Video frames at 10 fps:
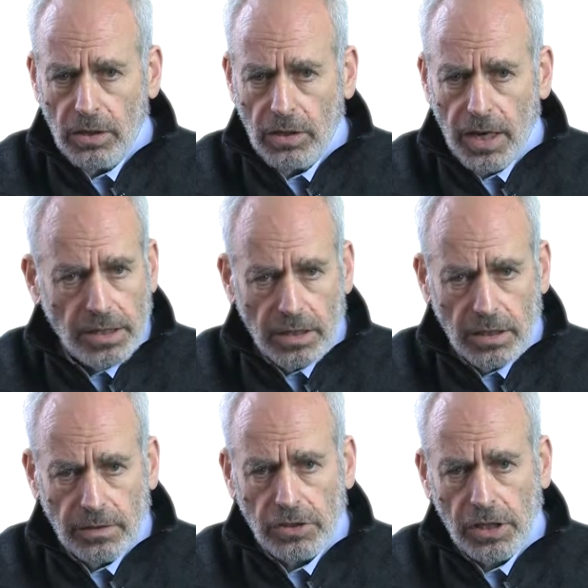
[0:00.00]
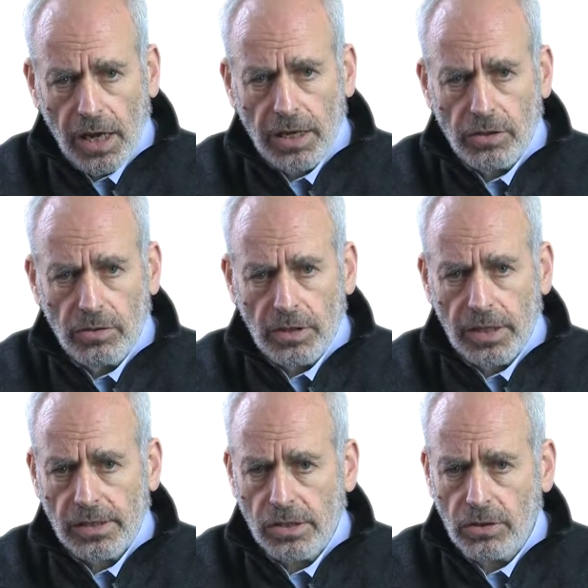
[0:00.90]
the 18th of July
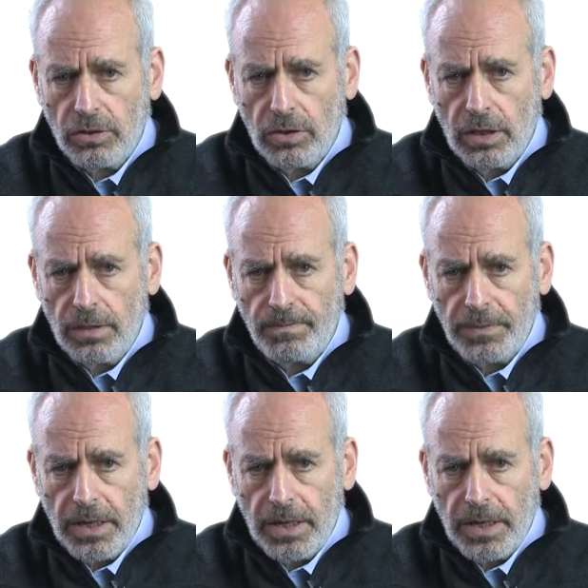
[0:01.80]
2013,